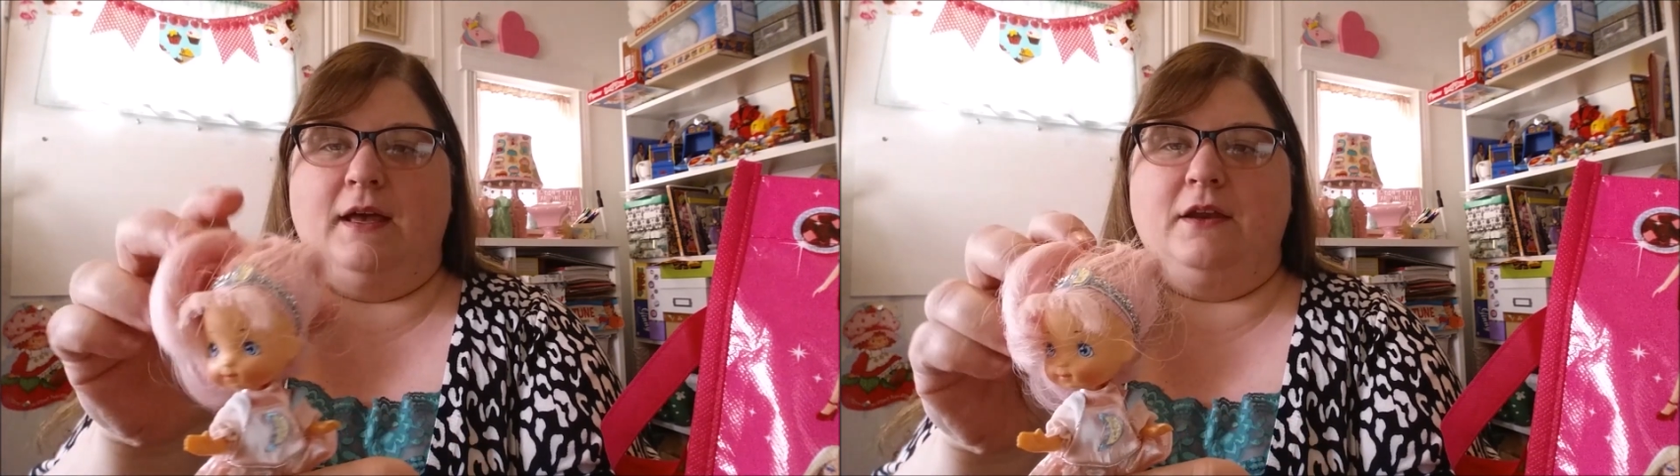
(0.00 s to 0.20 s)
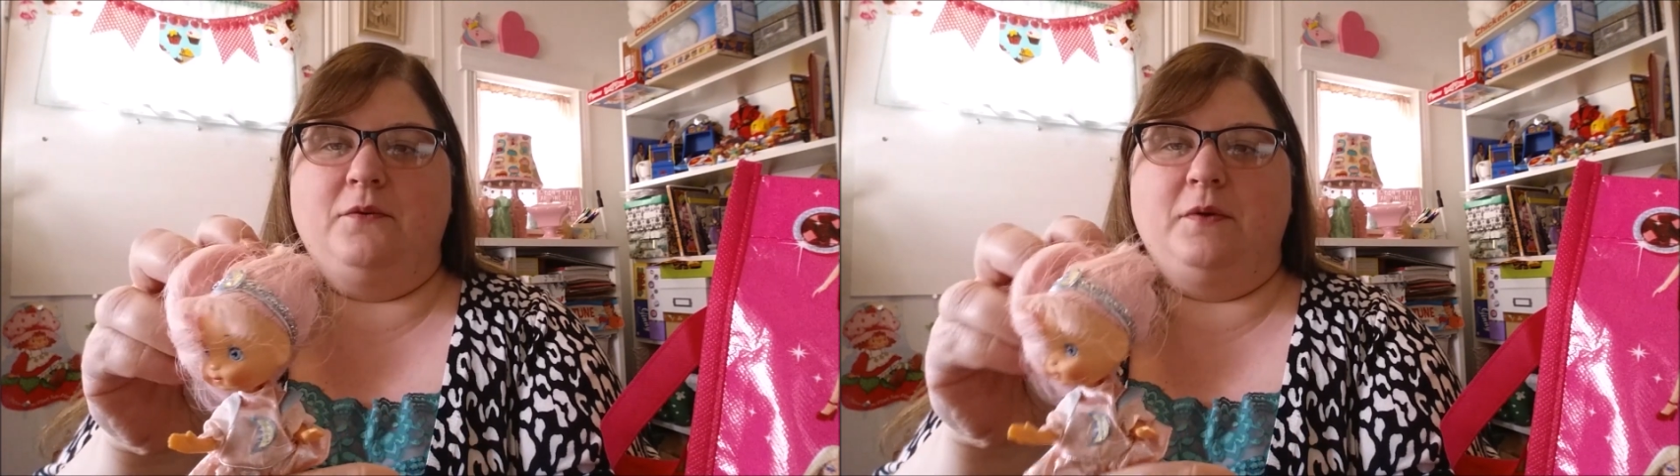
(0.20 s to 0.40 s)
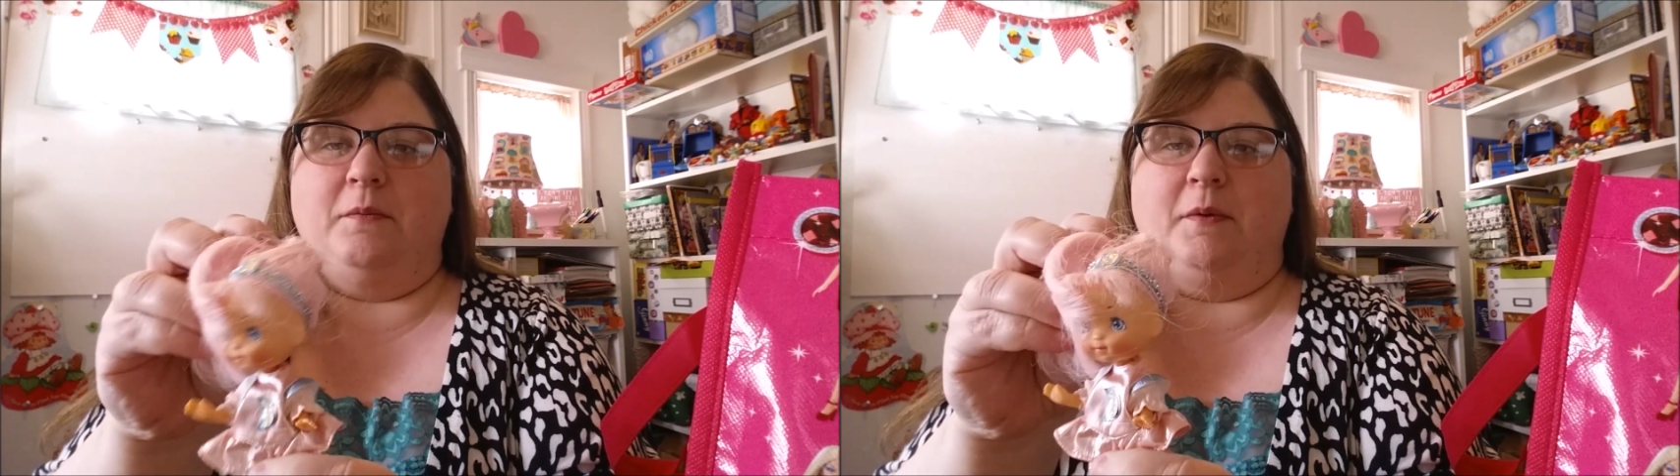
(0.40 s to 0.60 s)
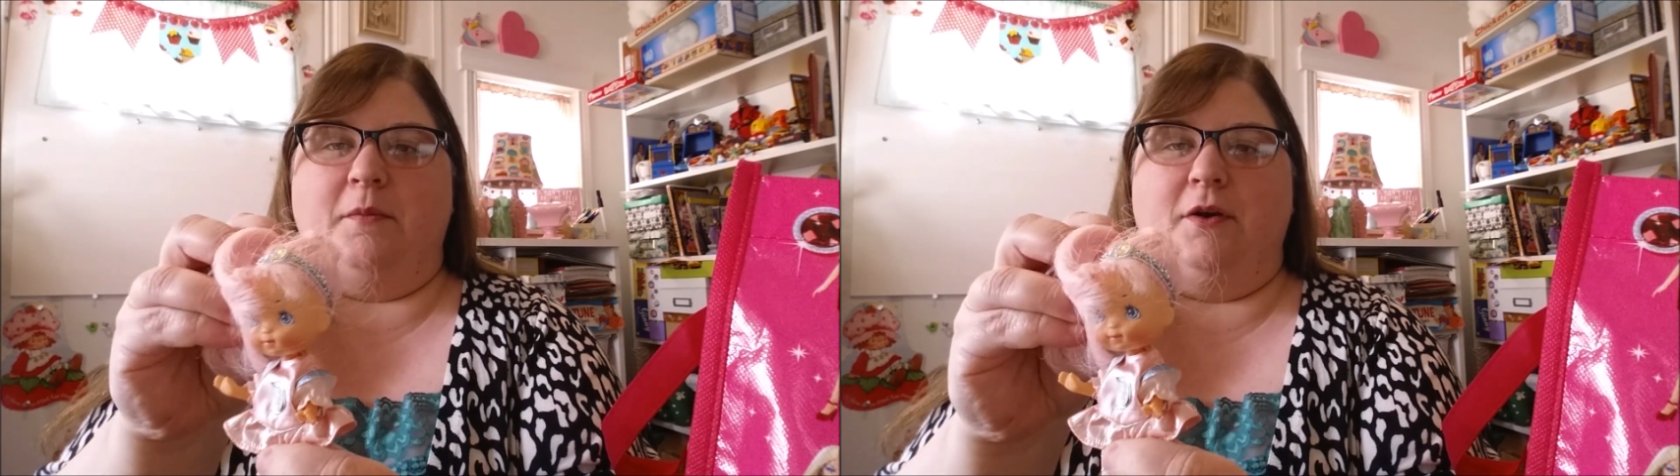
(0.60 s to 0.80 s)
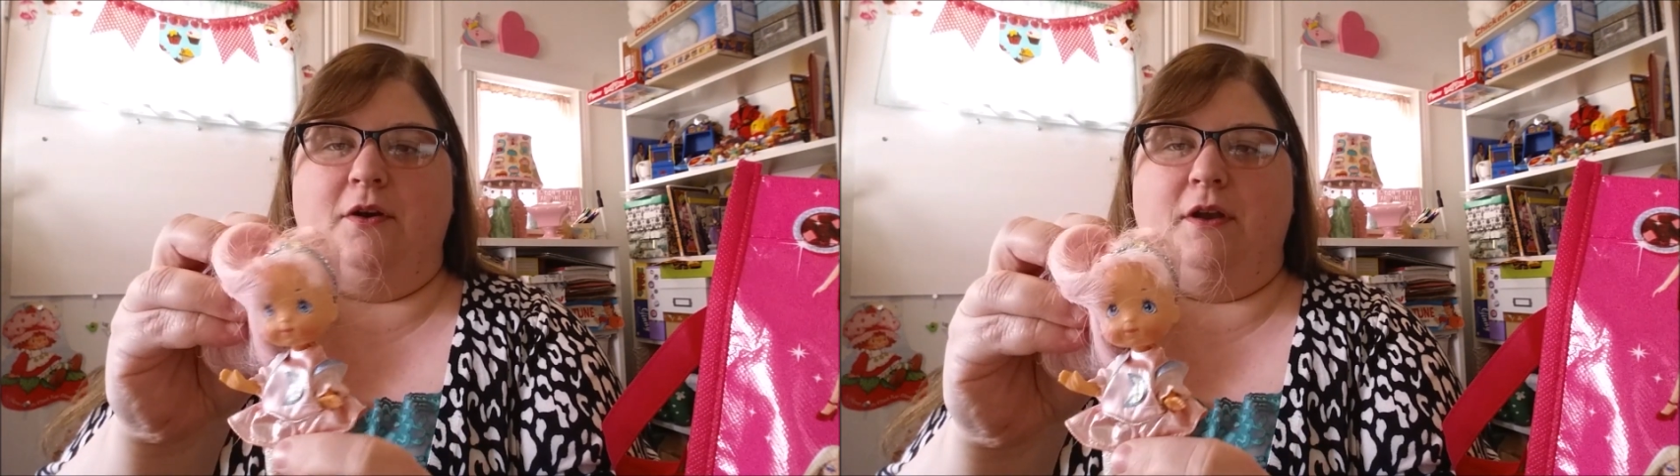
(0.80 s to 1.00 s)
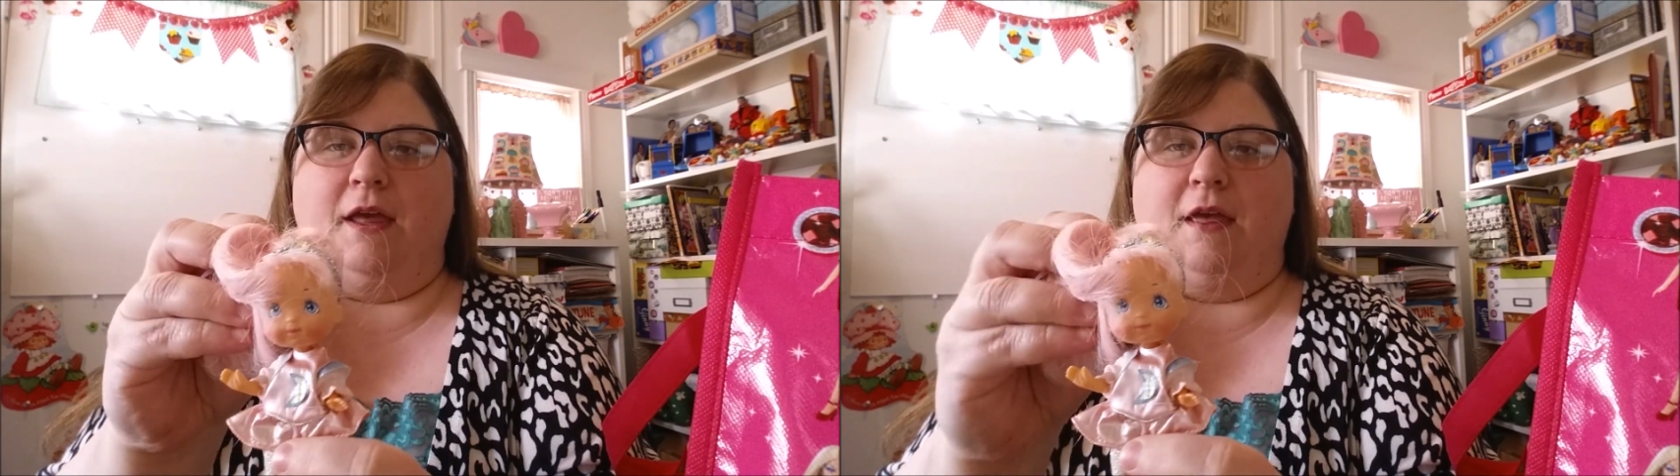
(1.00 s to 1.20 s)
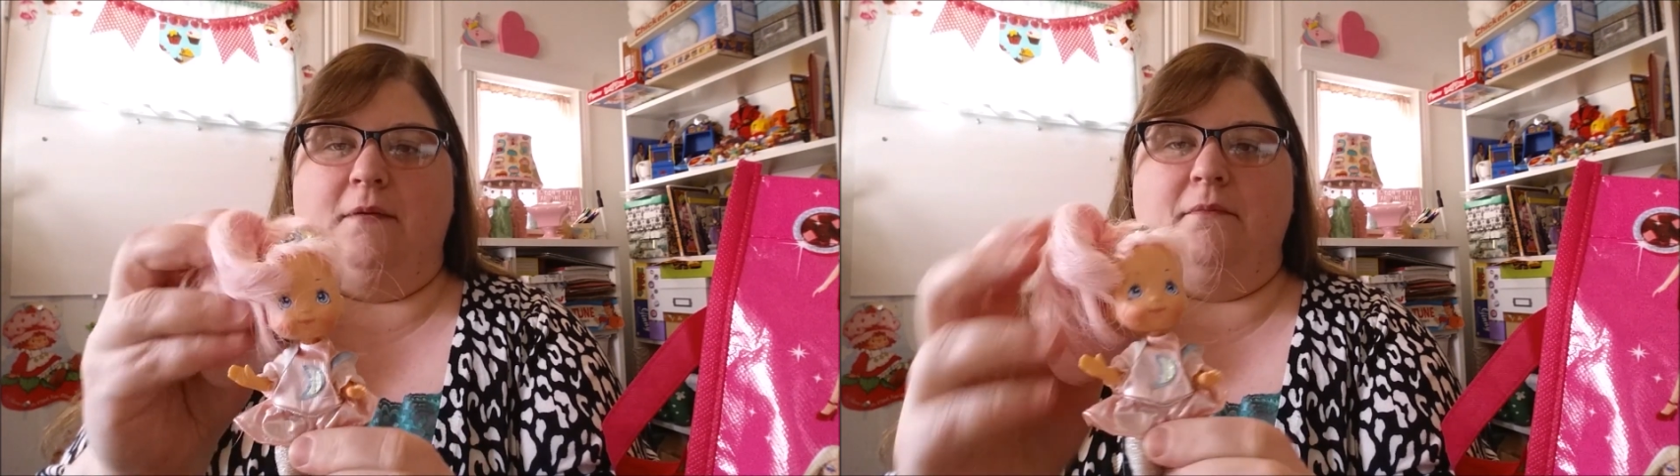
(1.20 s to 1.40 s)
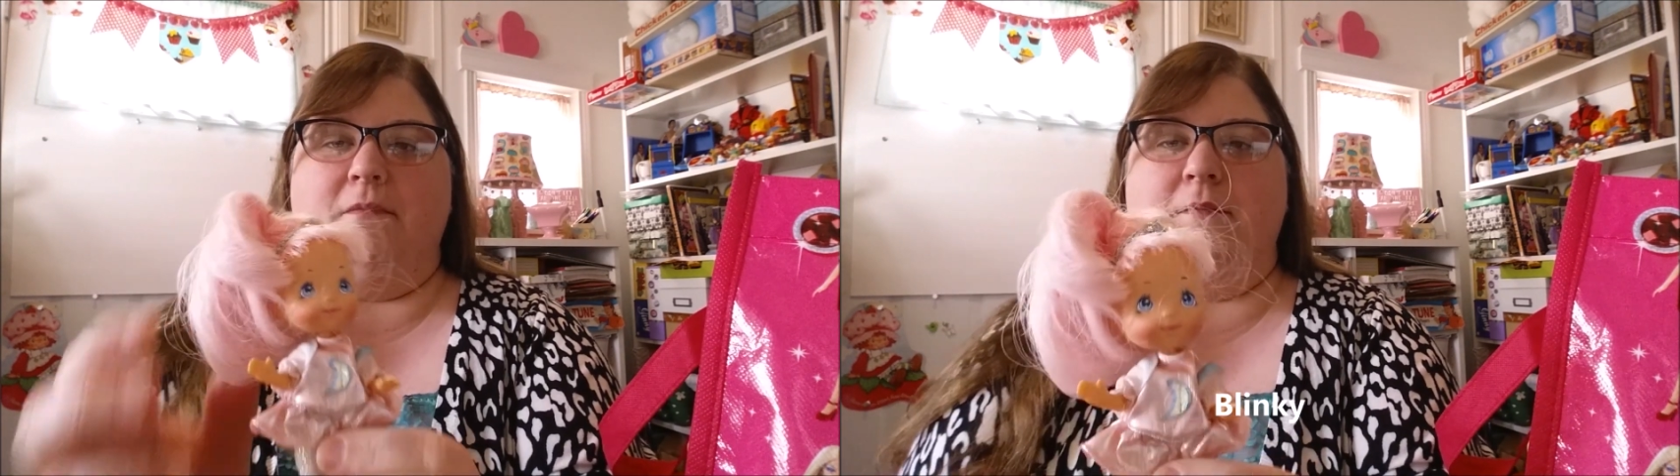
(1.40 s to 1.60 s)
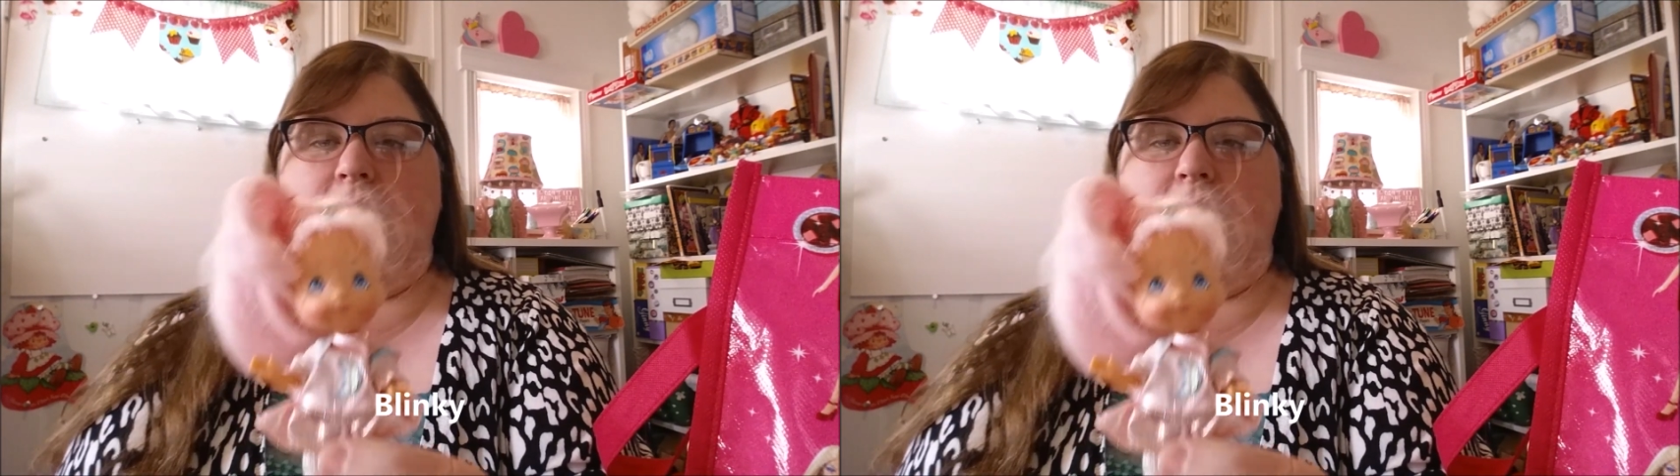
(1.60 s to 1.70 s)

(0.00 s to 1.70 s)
I don't remember her name.